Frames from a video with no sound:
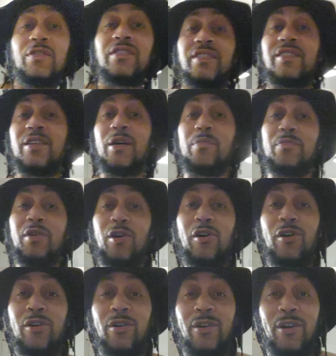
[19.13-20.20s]
What's up,
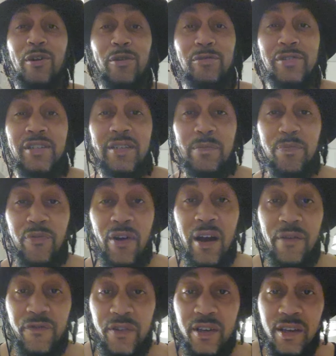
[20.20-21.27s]
y'all? Erskine the
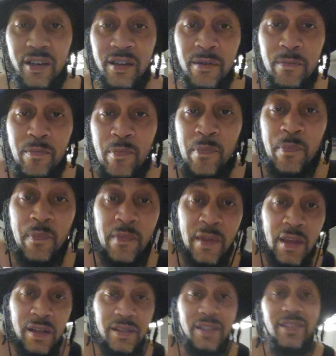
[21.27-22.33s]
Prophet here.
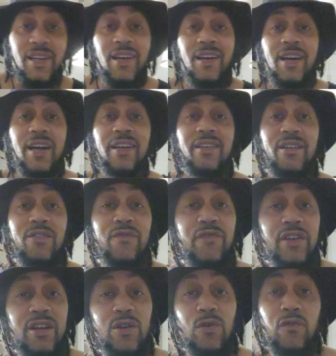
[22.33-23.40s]
Today I got another
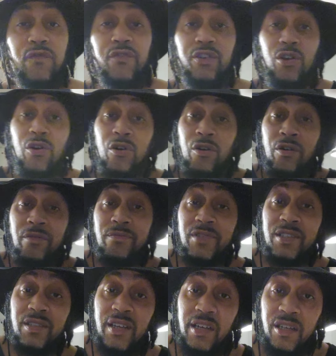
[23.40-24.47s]
video for y'all.
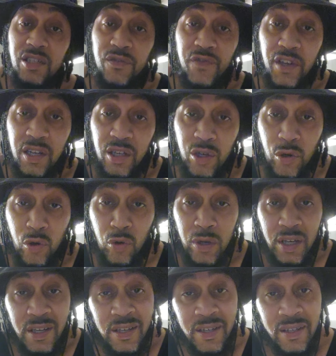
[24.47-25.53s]
The day this
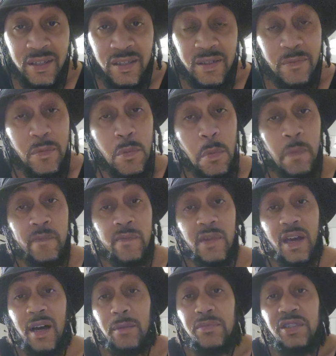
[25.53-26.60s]
video is,
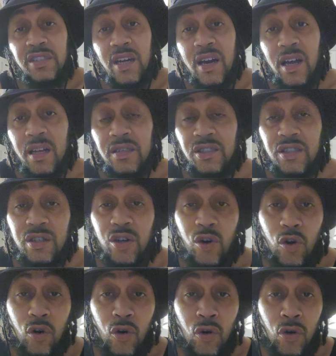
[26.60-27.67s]
I'm challenging
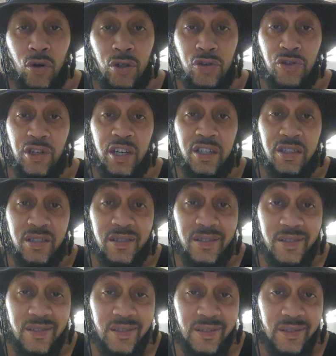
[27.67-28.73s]
all
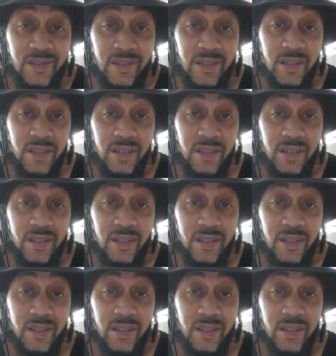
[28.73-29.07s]
creationists.